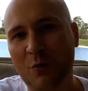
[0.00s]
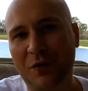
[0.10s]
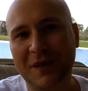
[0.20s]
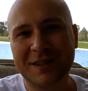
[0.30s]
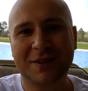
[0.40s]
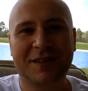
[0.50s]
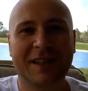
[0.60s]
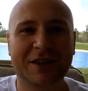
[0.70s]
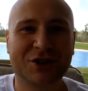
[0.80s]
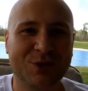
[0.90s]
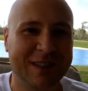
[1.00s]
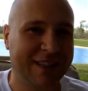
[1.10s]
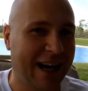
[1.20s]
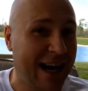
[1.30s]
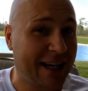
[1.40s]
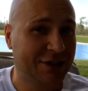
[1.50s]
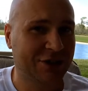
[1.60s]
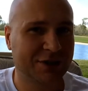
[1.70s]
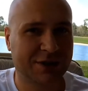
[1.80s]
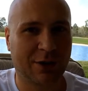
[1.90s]
Well, these are things you need to
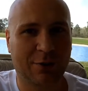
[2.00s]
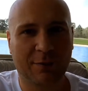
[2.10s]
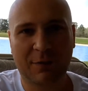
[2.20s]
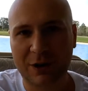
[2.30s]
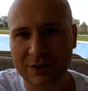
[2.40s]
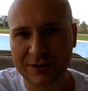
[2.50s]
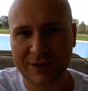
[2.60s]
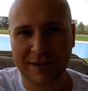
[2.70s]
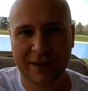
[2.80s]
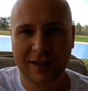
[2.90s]
ask yourself first.